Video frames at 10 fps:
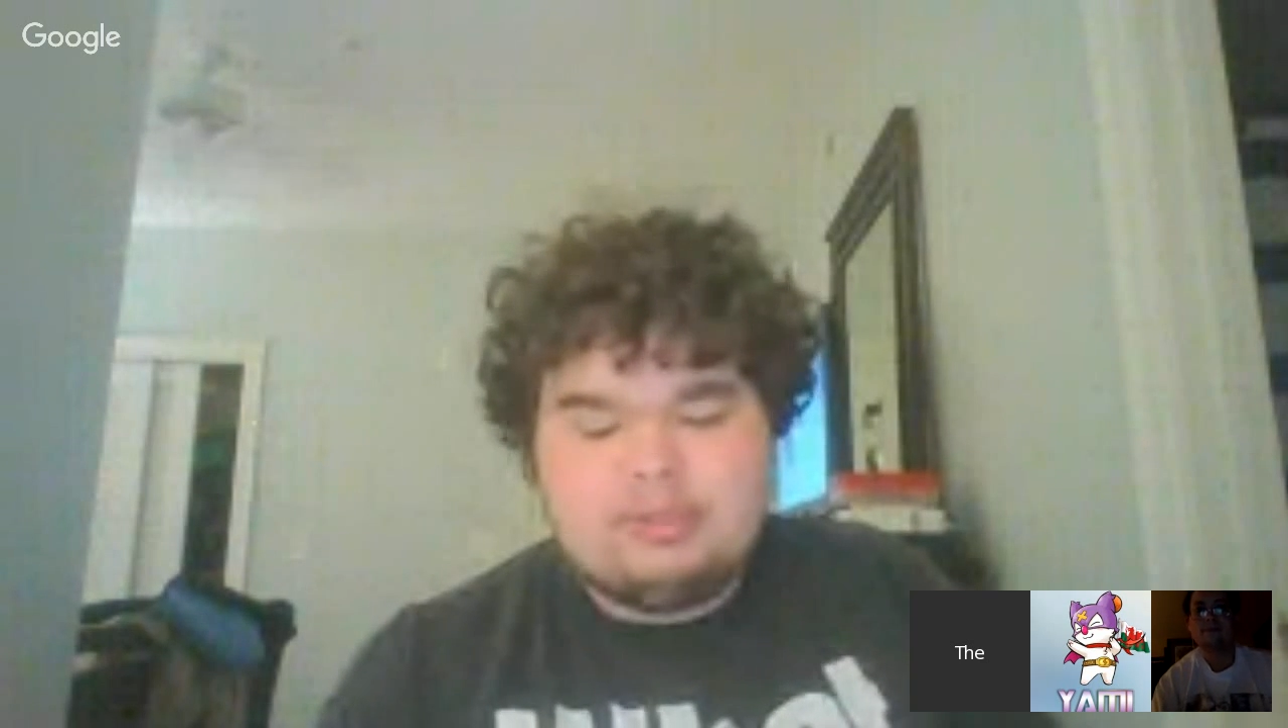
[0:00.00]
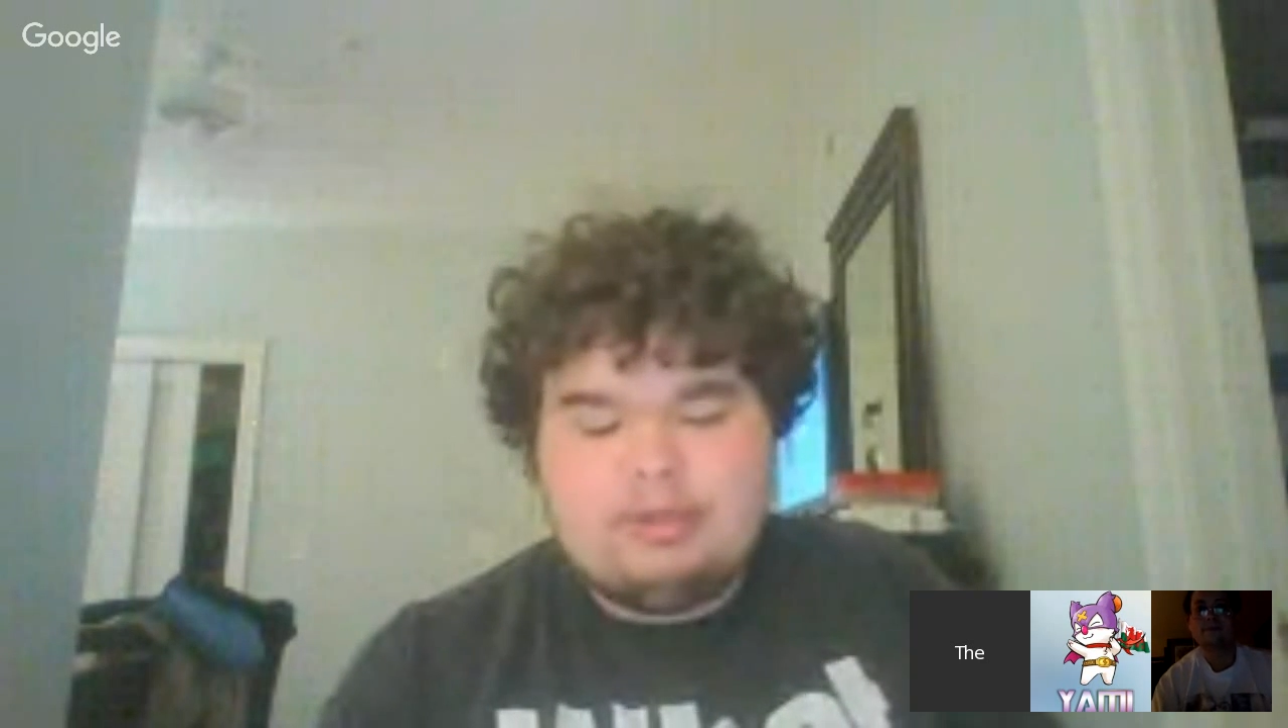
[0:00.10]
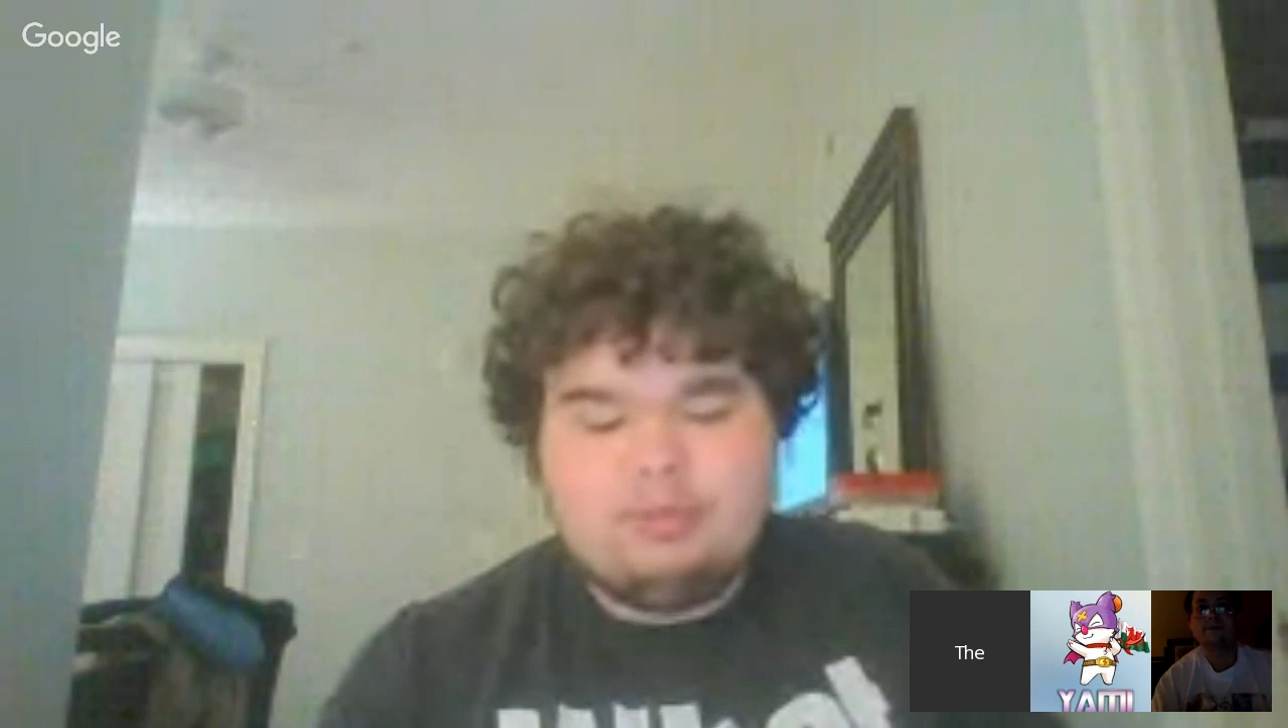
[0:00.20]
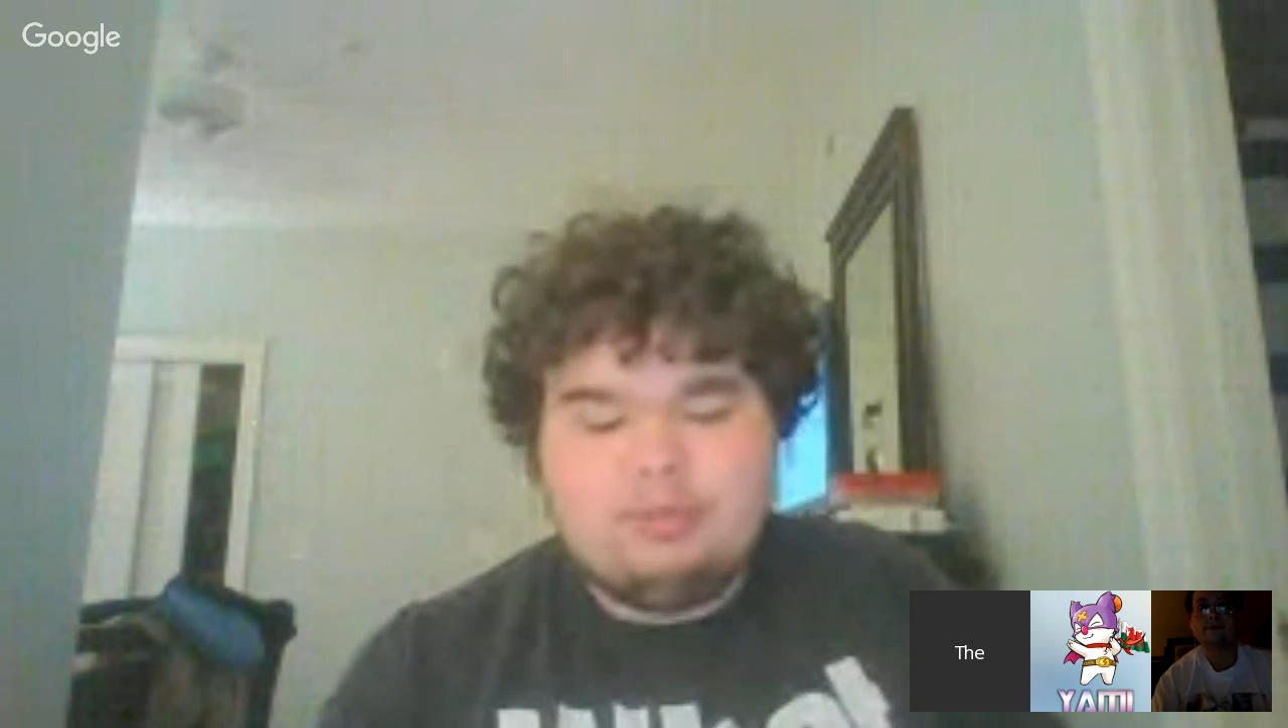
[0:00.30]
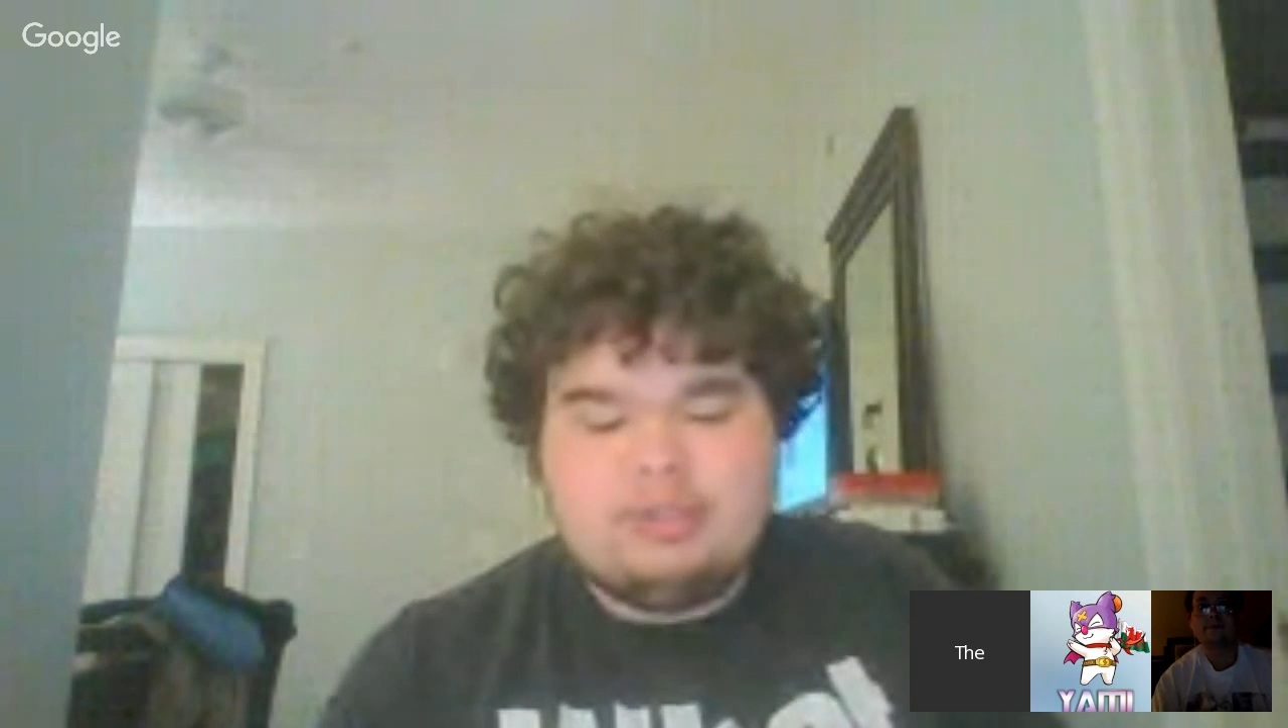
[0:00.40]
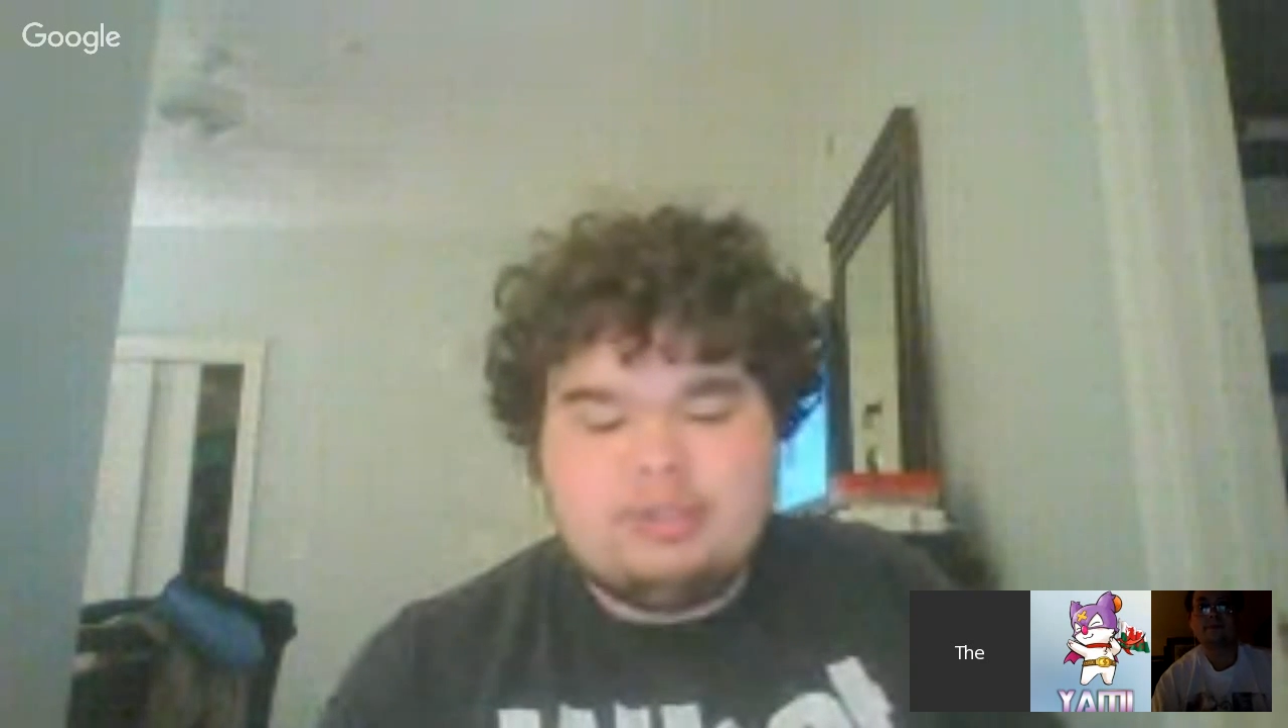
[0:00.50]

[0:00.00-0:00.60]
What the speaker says: I mean, when you